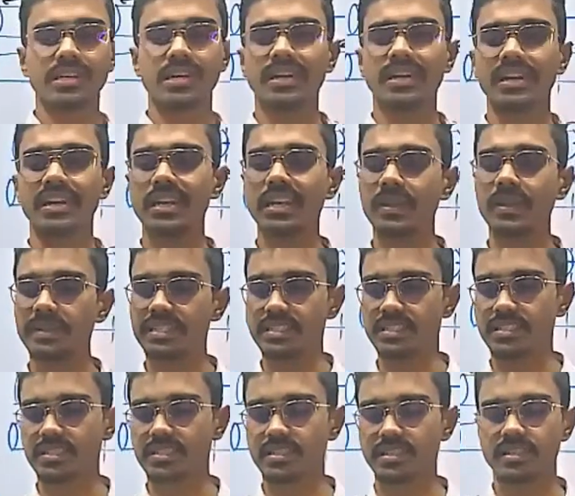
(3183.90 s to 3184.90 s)
limit,
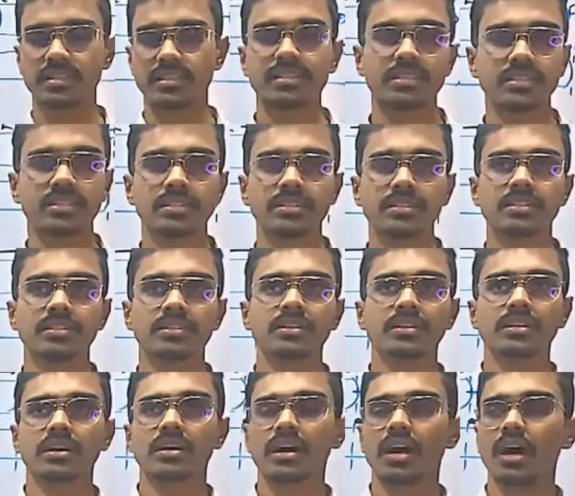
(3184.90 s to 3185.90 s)

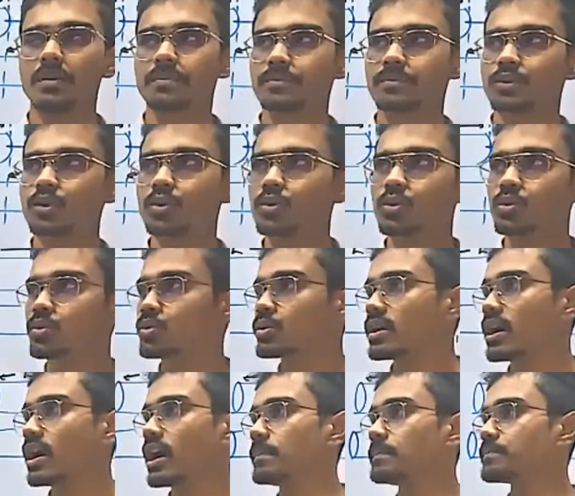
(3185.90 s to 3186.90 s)
up to
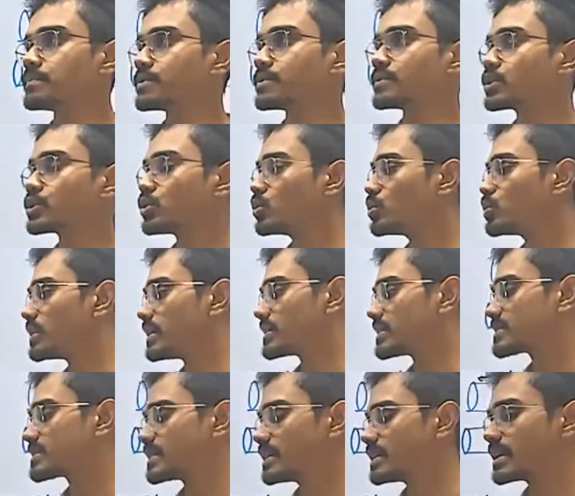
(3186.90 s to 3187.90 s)
a
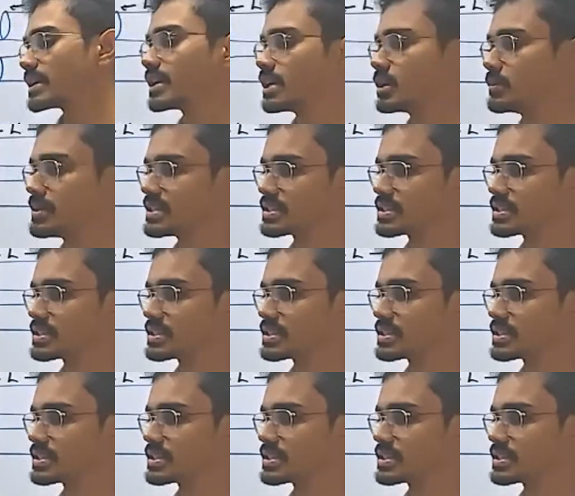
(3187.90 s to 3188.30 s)
certain limit,